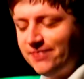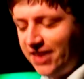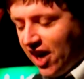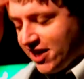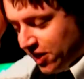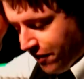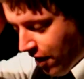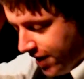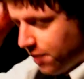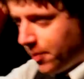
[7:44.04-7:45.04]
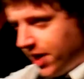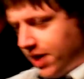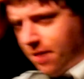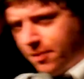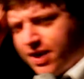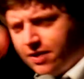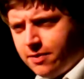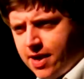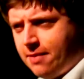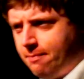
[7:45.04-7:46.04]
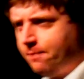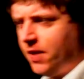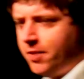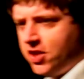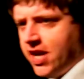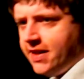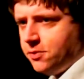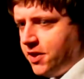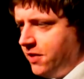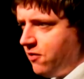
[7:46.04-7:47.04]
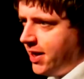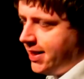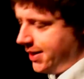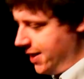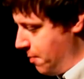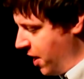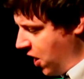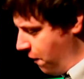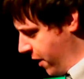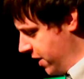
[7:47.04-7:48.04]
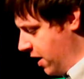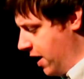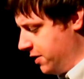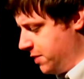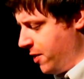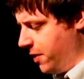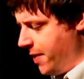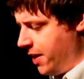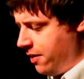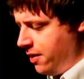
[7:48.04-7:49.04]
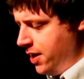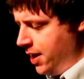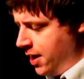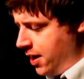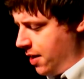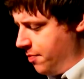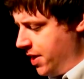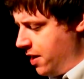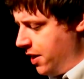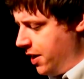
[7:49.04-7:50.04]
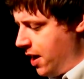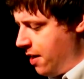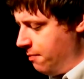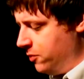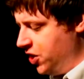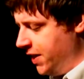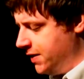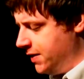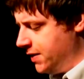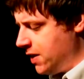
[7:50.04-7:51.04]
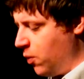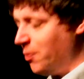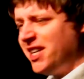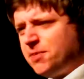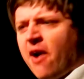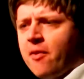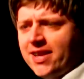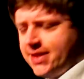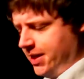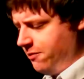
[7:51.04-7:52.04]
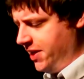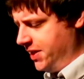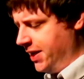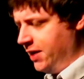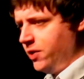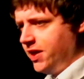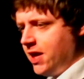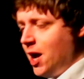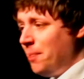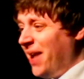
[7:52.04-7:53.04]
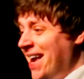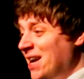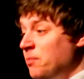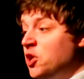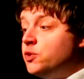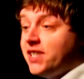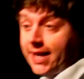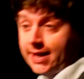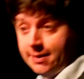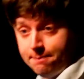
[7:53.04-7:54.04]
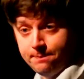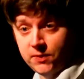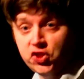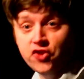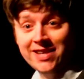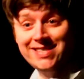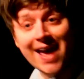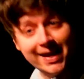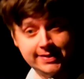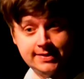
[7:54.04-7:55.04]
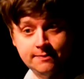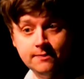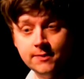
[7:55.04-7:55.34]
You guys know me, right? I'm gonna share this with you, right? My girlfriend and I spoke about her a bit earlier. We've been experimenting recently with playing music during sex,